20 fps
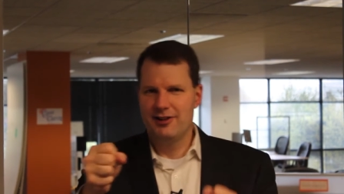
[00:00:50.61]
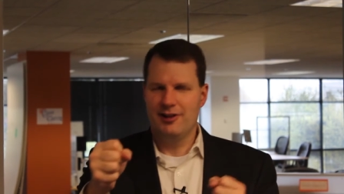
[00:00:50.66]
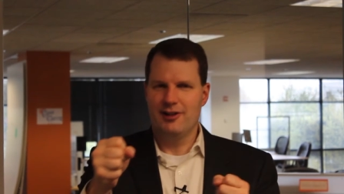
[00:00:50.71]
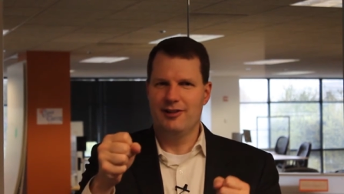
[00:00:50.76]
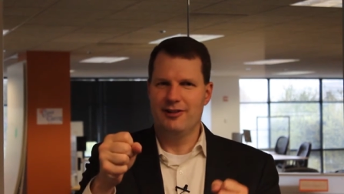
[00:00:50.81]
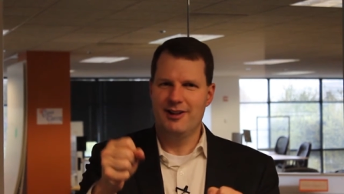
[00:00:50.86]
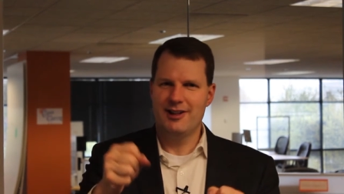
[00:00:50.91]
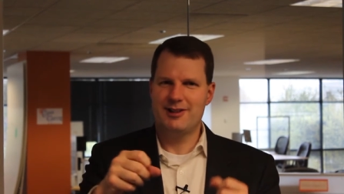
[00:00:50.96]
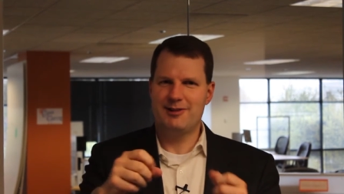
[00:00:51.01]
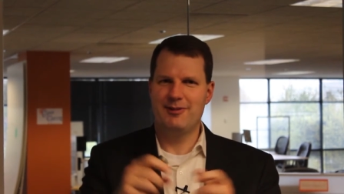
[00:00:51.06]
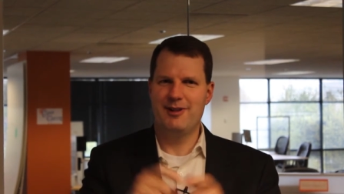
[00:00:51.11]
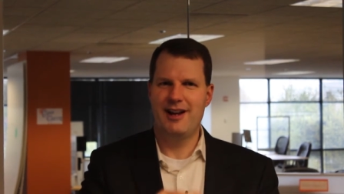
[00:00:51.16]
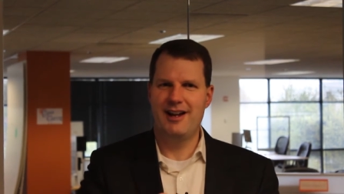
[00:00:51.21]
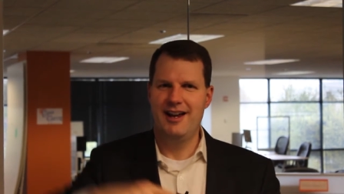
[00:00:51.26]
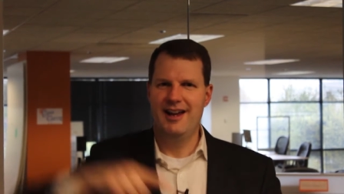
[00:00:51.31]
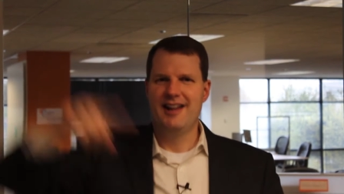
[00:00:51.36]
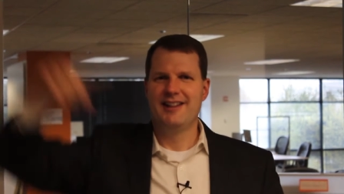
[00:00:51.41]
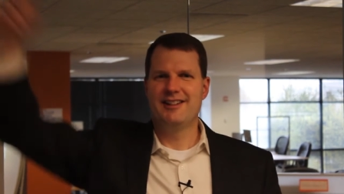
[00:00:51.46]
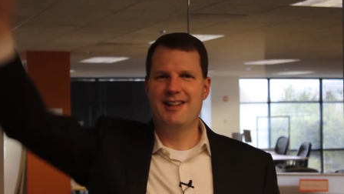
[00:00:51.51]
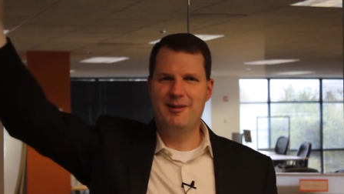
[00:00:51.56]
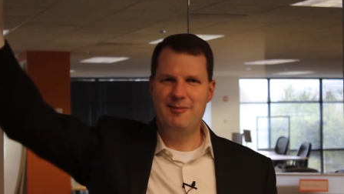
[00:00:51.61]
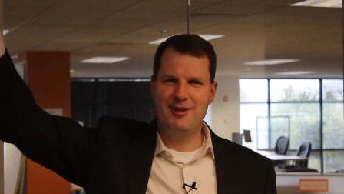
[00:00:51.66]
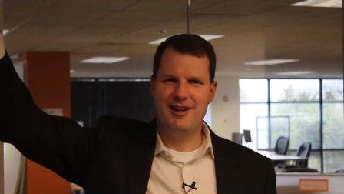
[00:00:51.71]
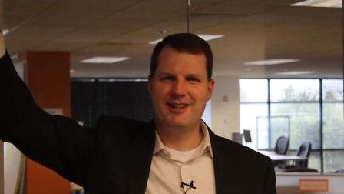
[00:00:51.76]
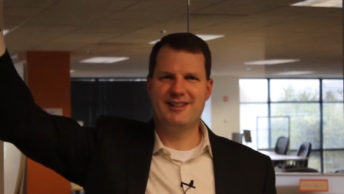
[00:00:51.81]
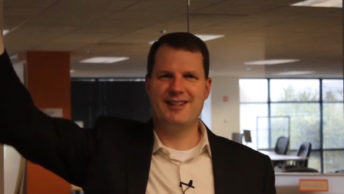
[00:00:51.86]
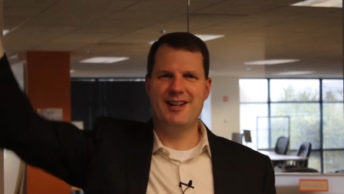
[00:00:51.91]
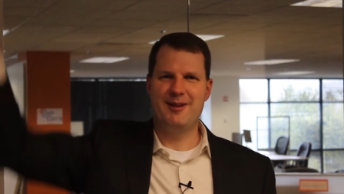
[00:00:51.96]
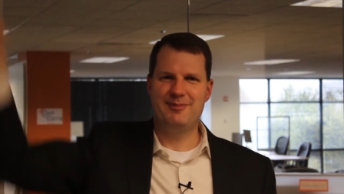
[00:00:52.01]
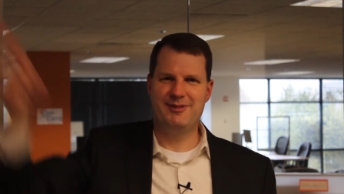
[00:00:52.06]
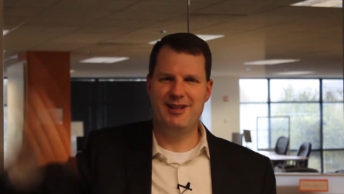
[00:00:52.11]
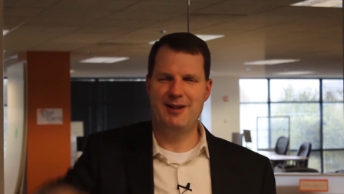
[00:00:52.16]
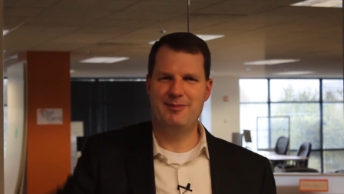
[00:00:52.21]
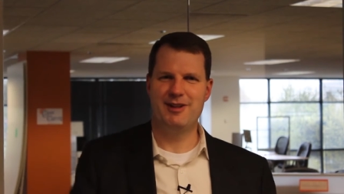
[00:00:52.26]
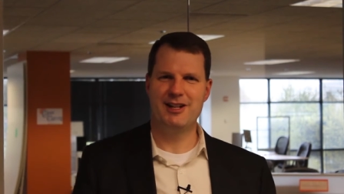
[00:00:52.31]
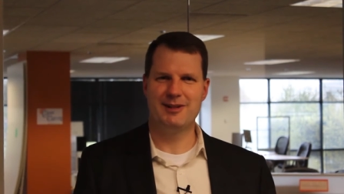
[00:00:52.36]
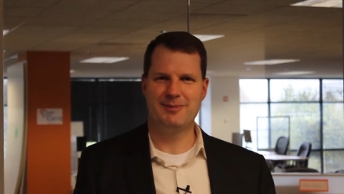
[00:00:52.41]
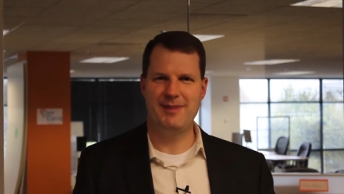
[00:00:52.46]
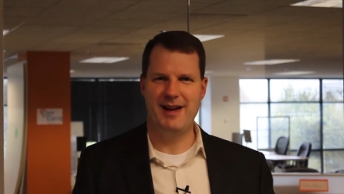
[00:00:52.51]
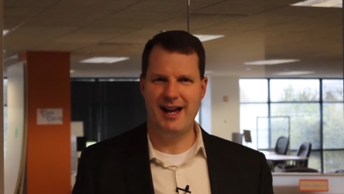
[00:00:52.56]
Turn this way, 10 minutes up,
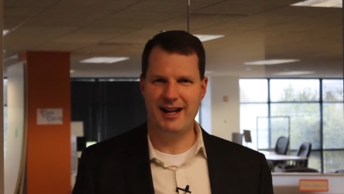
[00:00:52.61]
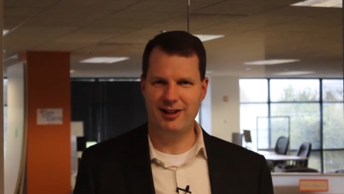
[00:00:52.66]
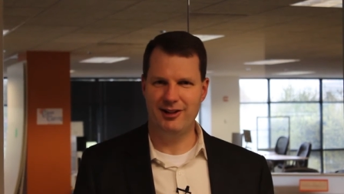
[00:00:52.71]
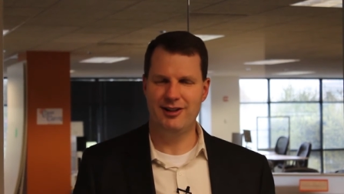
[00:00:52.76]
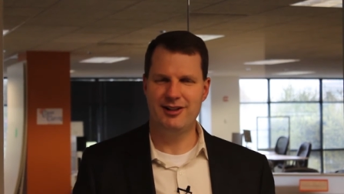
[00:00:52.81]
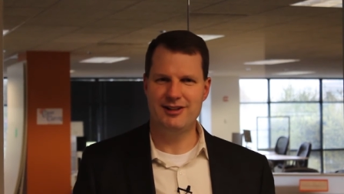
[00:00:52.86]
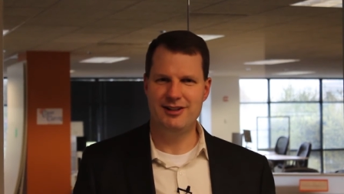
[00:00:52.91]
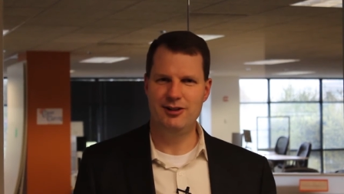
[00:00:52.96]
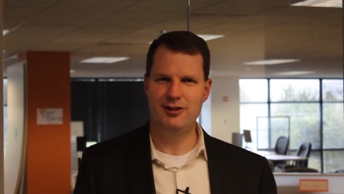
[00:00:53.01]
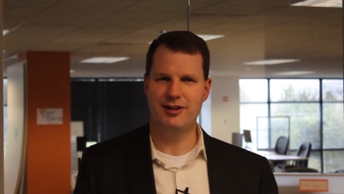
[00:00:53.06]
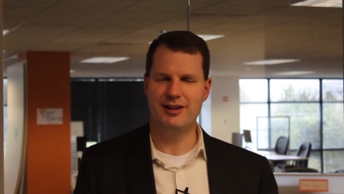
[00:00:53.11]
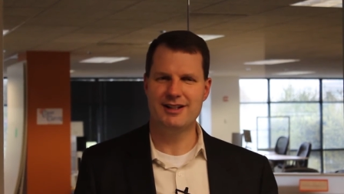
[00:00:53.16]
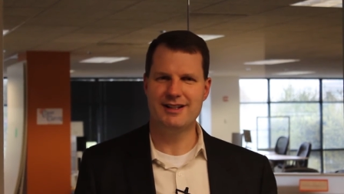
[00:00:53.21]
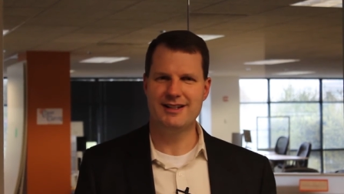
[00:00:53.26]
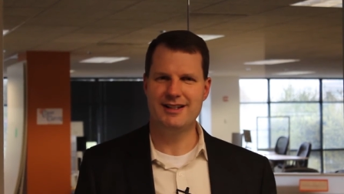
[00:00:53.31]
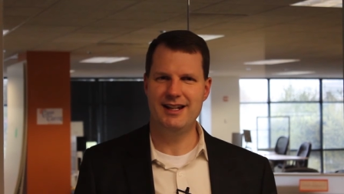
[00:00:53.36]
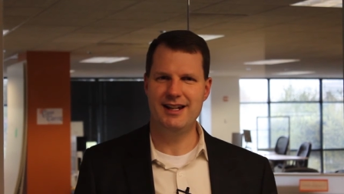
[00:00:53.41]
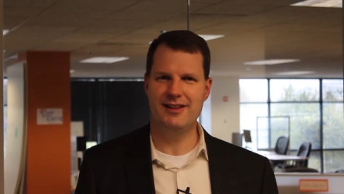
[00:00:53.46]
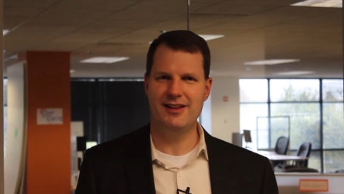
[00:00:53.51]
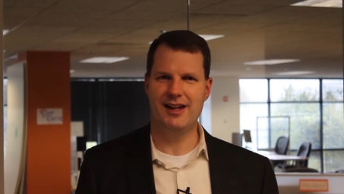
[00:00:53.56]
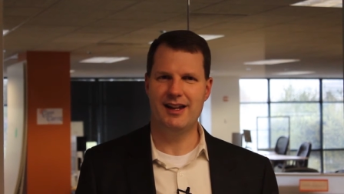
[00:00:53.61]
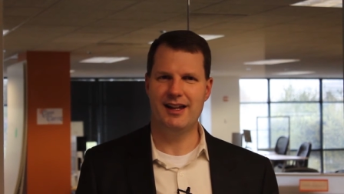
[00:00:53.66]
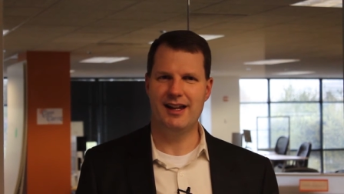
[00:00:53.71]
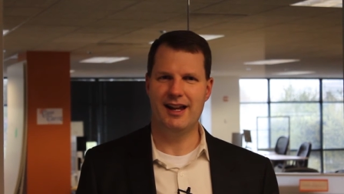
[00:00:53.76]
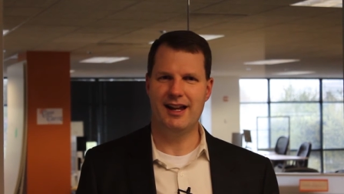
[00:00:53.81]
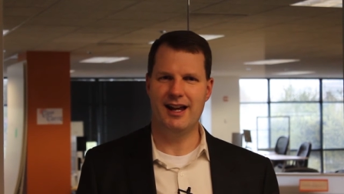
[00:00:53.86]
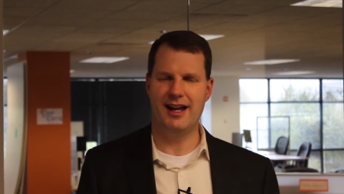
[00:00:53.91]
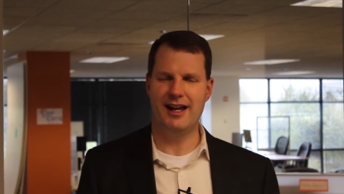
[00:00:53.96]
10 minutes back. You can, you can see that